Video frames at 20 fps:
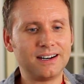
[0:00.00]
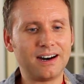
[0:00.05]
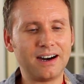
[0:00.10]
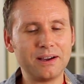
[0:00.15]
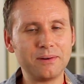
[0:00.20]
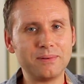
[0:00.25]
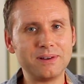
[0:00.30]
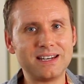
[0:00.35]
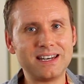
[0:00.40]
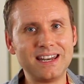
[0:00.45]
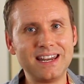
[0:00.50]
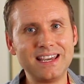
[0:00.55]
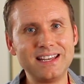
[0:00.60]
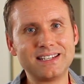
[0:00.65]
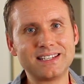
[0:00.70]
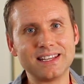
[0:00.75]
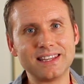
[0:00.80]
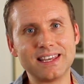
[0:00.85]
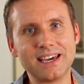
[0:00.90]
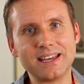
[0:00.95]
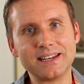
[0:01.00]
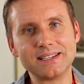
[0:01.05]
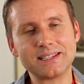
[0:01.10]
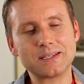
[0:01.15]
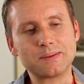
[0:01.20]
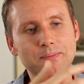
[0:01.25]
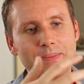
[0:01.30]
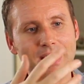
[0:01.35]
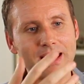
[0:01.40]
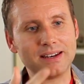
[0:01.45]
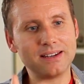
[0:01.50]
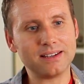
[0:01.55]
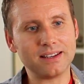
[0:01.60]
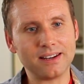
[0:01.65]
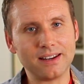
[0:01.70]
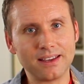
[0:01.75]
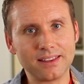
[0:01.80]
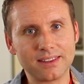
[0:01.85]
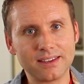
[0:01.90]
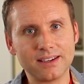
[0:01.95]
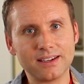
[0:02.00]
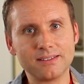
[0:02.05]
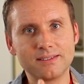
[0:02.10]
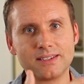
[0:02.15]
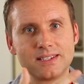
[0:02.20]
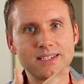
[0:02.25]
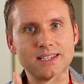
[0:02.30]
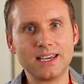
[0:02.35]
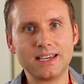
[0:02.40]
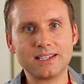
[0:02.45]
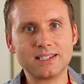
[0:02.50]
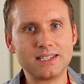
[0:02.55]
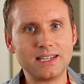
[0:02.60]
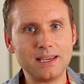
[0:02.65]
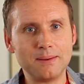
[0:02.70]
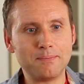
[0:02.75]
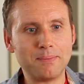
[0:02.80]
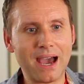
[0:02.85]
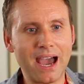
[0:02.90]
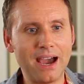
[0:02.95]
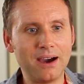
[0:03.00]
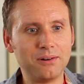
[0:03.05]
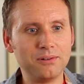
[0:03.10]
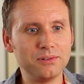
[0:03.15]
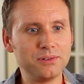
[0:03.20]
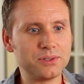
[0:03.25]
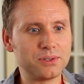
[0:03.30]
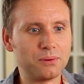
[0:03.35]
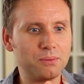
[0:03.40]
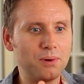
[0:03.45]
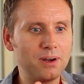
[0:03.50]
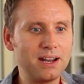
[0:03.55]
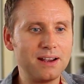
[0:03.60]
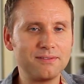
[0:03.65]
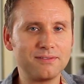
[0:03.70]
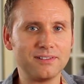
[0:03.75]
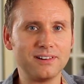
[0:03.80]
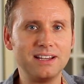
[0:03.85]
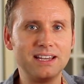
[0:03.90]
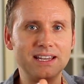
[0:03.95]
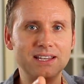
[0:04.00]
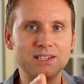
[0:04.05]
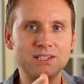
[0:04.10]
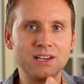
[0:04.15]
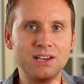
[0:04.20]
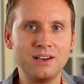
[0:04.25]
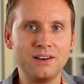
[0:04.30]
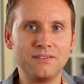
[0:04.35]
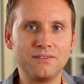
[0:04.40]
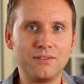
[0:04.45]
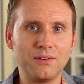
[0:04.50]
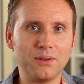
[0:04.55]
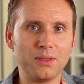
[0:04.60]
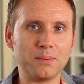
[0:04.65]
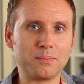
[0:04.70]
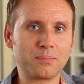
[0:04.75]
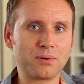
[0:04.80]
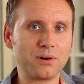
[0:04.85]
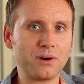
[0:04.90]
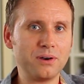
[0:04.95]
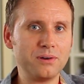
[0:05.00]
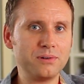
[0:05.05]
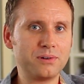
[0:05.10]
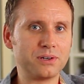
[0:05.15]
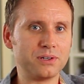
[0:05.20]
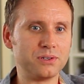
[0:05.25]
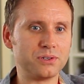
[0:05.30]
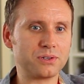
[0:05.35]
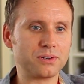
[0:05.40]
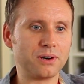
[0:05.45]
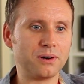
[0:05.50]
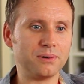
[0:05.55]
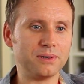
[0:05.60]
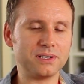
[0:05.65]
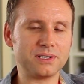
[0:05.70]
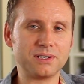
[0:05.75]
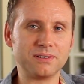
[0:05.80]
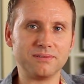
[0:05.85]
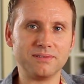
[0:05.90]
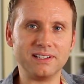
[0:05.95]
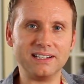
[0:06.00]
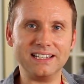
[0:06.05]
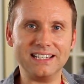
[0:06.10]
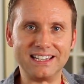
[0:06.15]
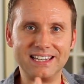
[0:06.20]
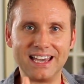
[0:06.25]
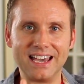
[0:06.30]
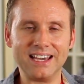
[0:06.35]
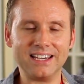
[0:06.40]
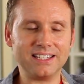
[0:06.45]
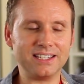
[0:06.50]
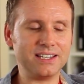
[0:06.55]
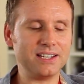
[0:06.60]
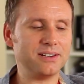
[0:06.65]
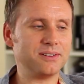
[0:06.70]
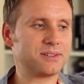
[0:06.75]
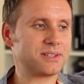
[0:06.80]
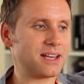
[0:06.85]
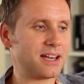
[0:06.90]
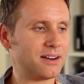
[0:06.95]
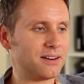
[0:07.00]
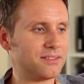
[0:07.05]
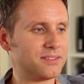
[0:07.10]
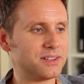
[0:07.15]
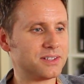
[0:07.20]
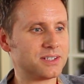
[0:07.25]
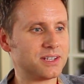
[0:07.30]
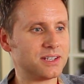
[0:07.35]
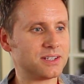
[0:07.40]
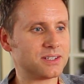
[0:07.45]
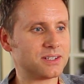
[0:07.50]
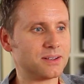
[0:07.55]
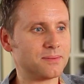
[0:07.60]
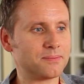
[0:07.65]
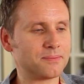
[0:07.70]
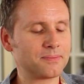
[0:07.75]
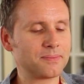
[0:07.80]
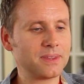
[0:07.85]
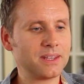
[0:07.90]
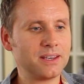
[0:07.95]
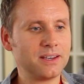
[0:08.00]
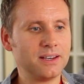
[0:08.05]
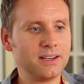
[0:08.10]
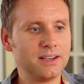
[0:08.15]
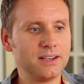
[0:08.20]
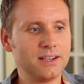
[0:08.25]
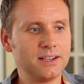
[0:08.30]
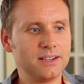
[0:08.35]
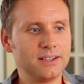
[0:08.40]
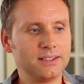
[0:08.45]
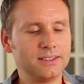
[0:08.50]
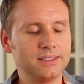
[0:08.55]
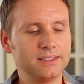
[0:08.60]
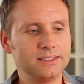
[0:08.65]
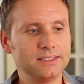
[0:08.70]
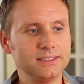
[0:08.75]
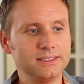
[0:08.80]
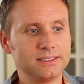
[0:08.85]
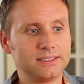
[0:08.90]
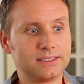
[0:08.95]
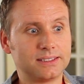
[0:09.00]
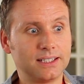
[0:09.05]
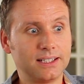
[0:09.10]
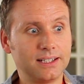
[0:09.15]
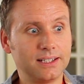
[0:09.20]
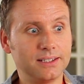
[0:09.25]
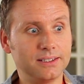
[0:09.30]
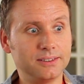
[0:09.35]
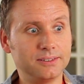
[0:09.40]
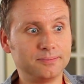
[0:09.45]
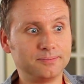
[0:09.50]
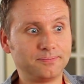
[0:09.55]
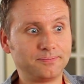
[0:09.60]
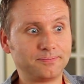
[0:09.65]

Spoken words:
I would need to then spend another £60 or whatever it is for the Pro controller to really get use out of the system. So,